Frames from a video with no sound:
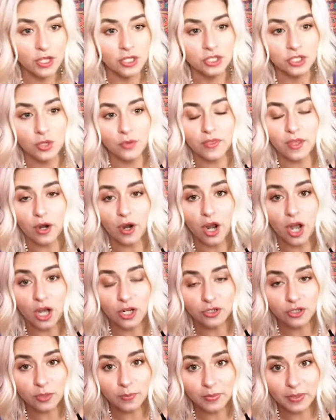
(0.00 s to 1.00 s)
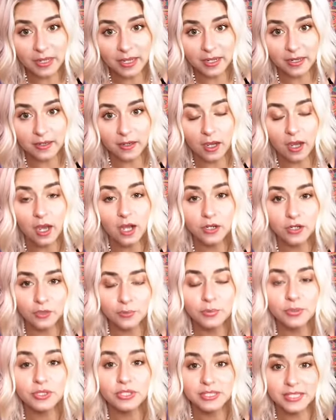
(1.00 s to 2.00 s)
So they are 100% plant,
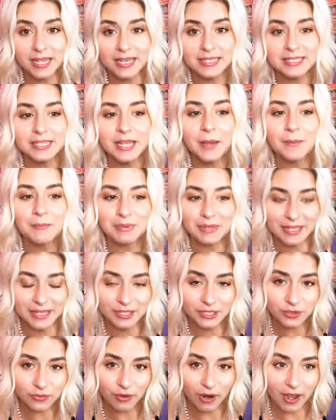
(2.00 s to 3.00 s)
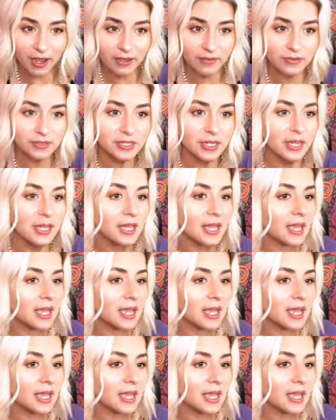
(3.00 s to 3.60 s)
100% plant derived